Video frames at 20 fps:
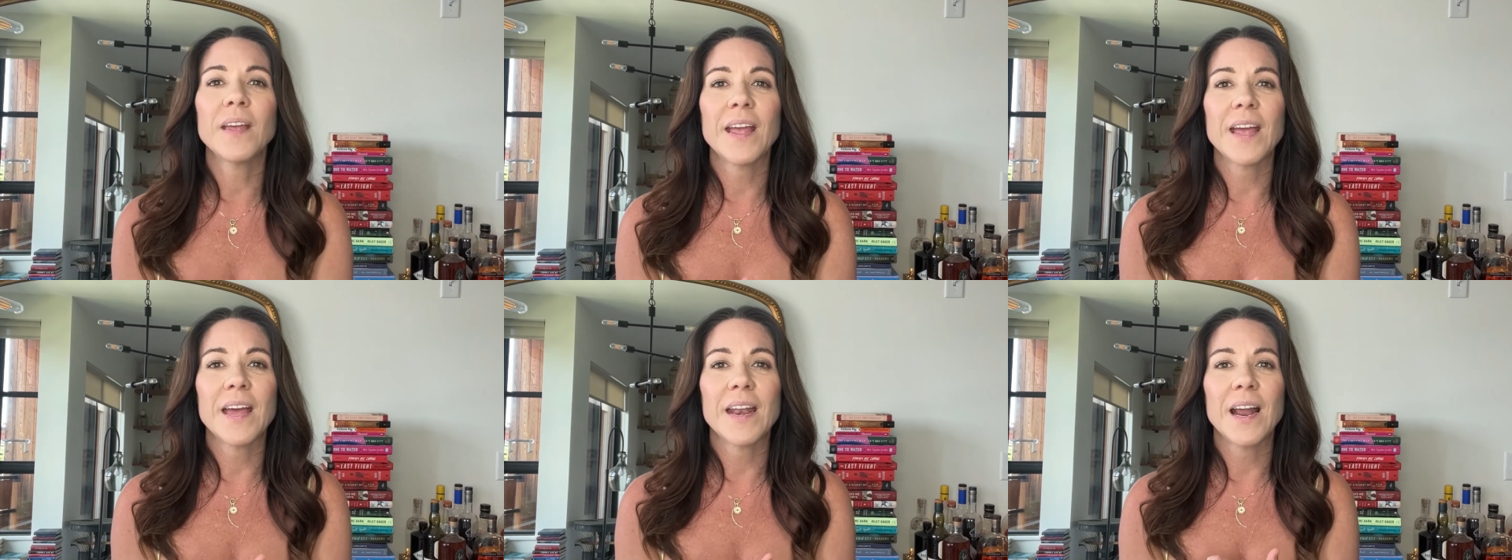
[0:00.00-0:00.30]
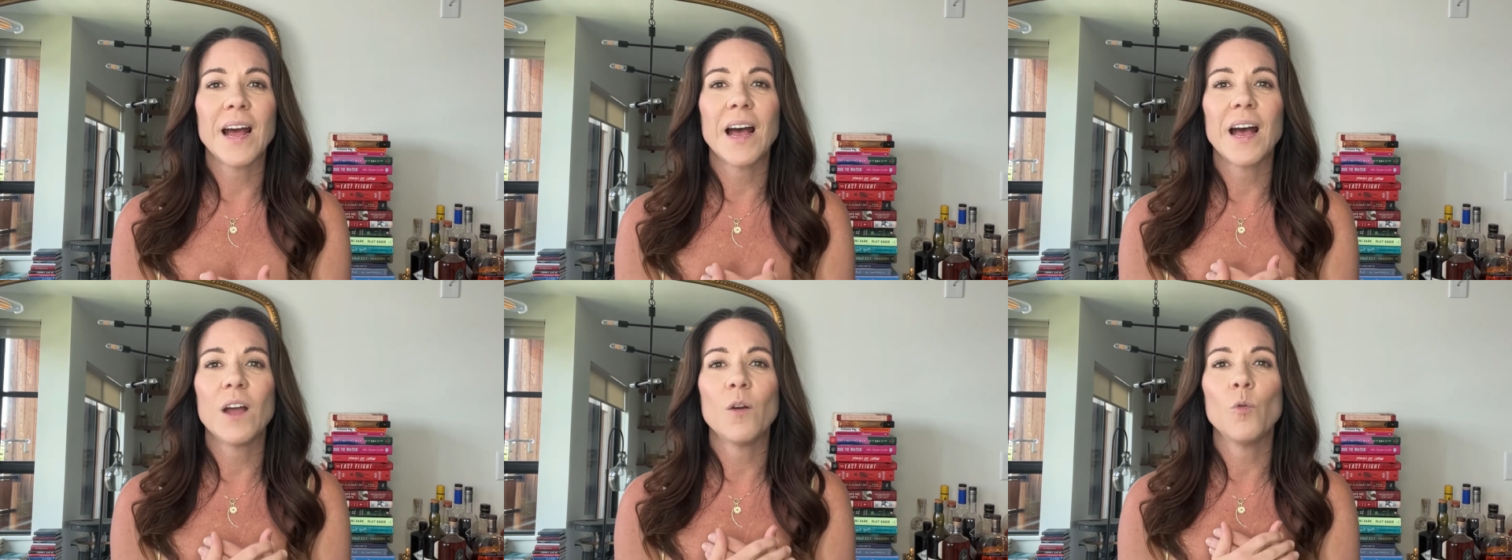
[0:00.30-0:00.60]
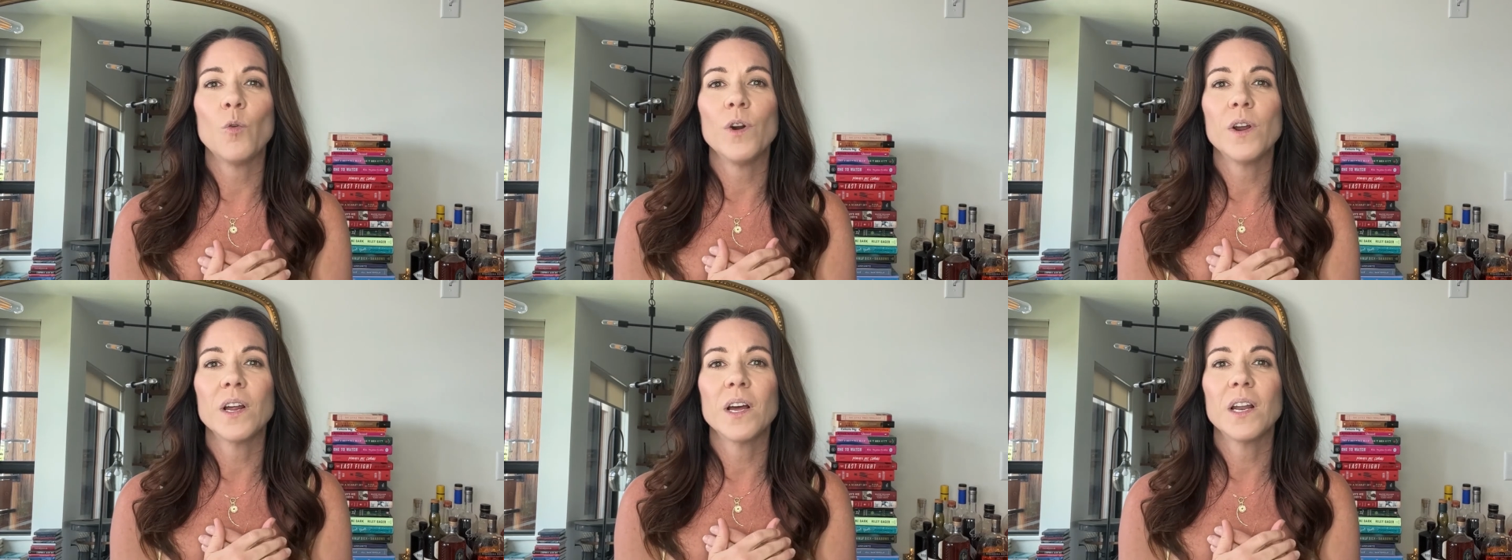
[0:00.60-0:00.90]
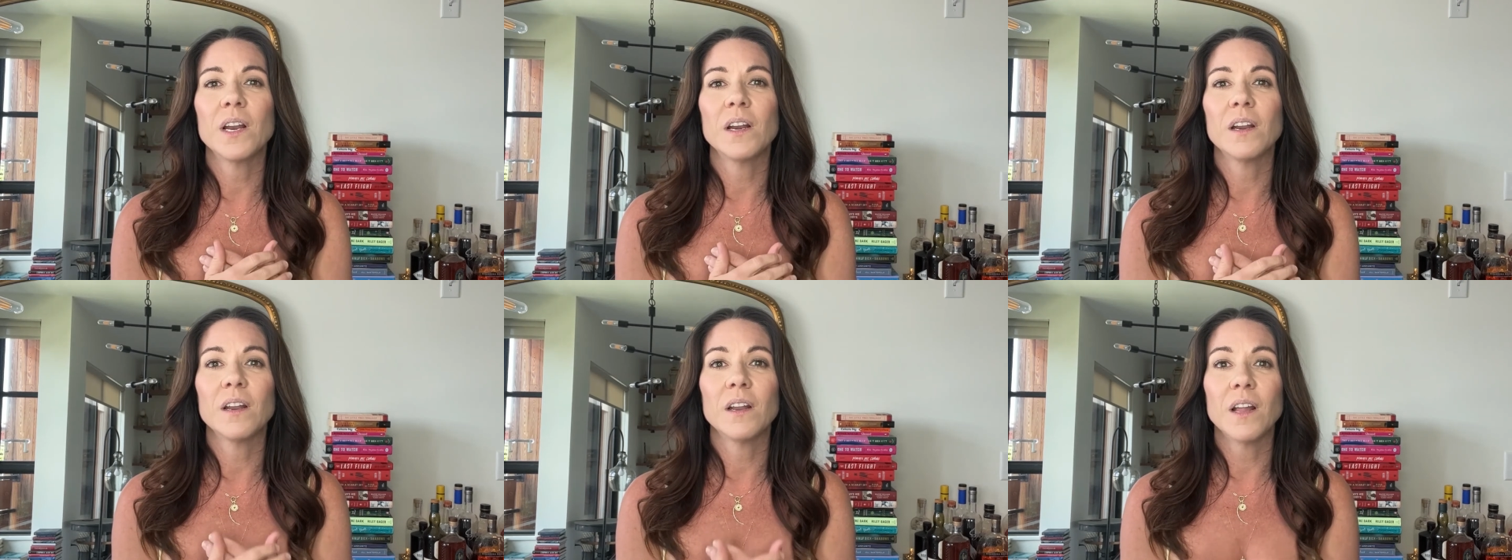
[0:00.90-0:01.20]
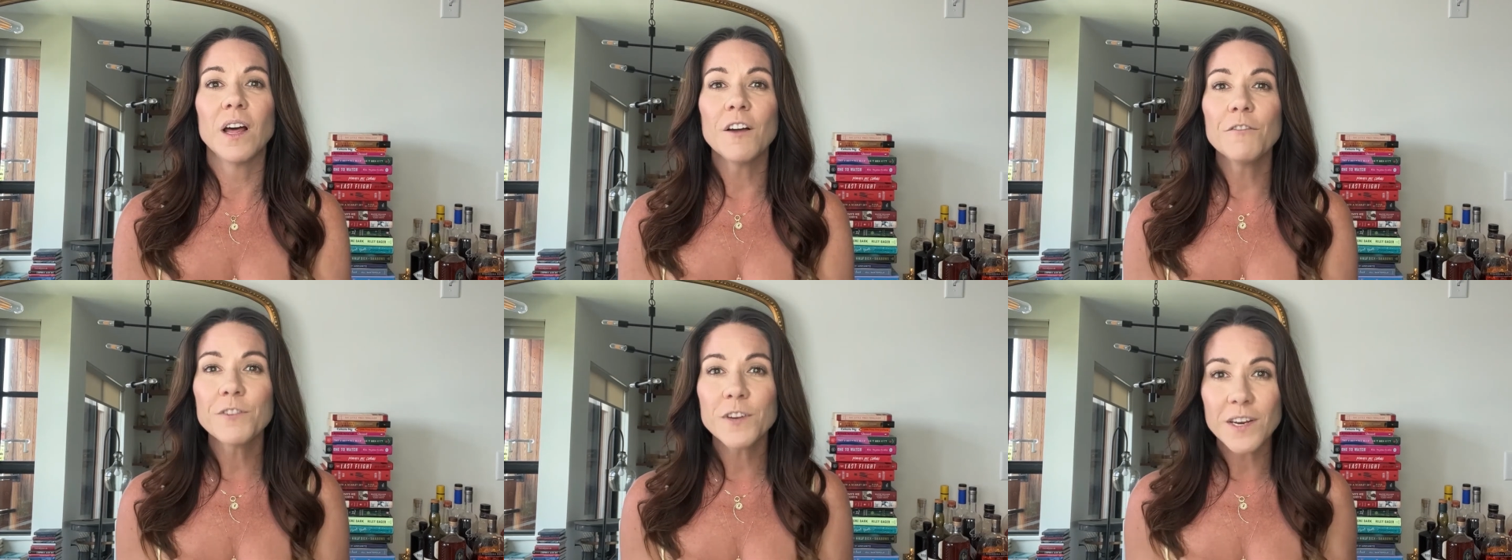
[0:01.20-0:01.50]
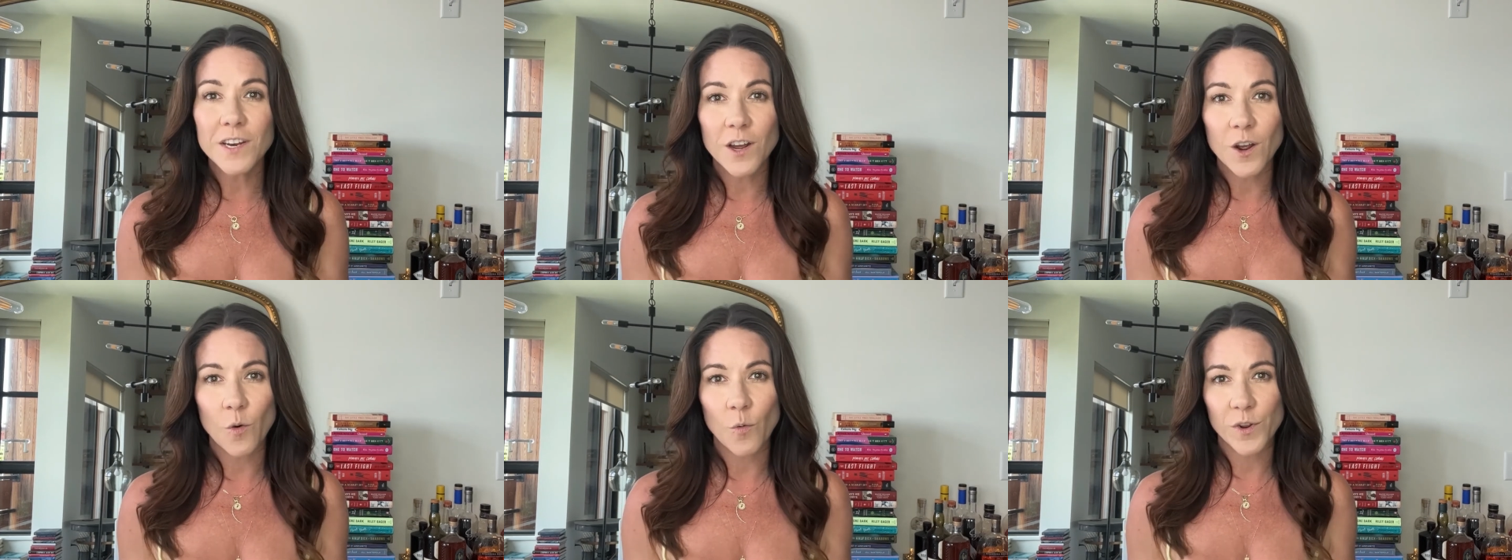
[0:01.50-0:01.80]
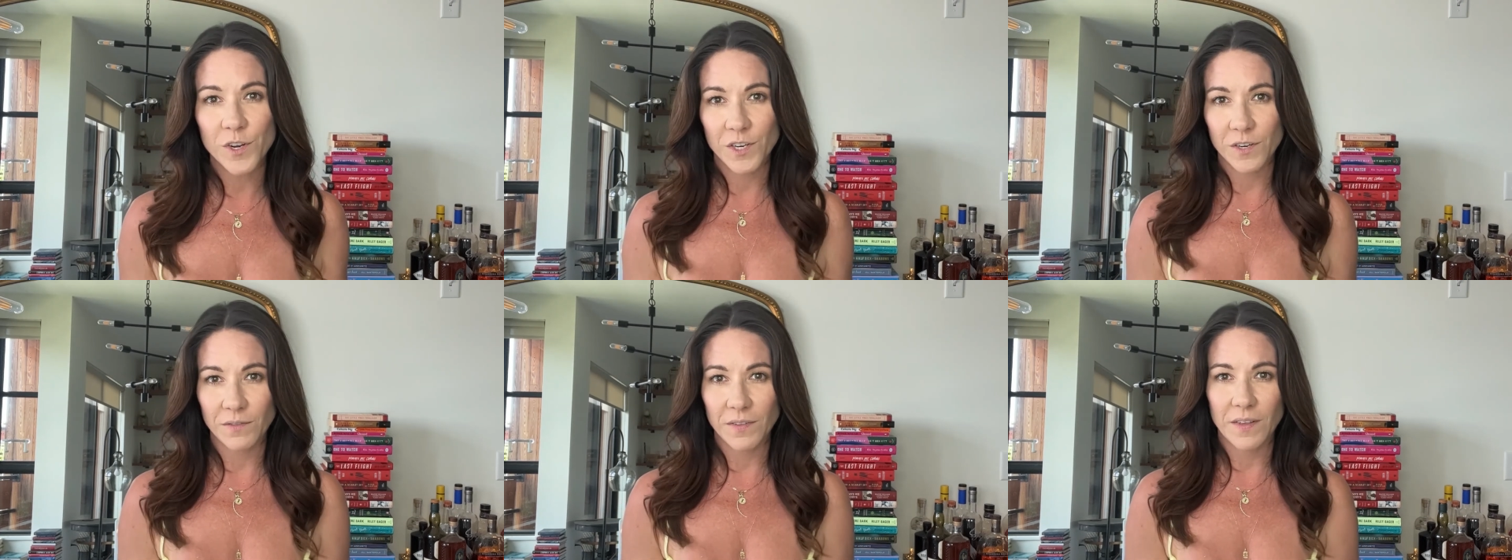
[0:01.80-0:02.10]
and I would love to know
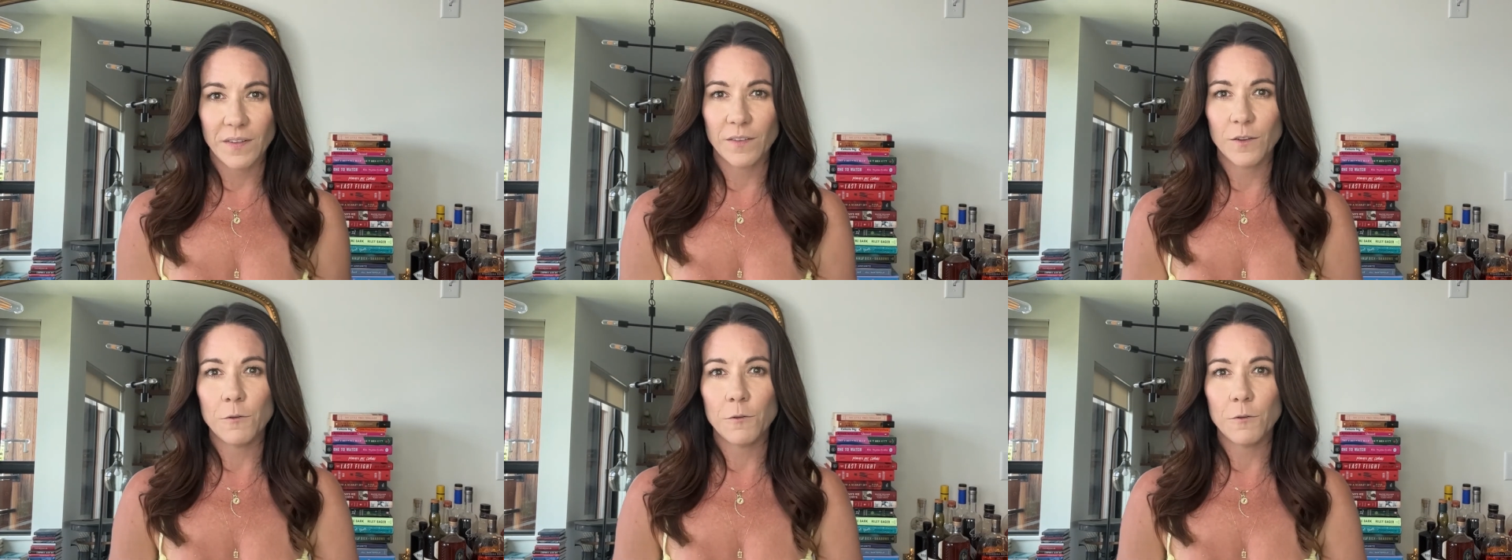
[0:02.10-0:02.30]
which of these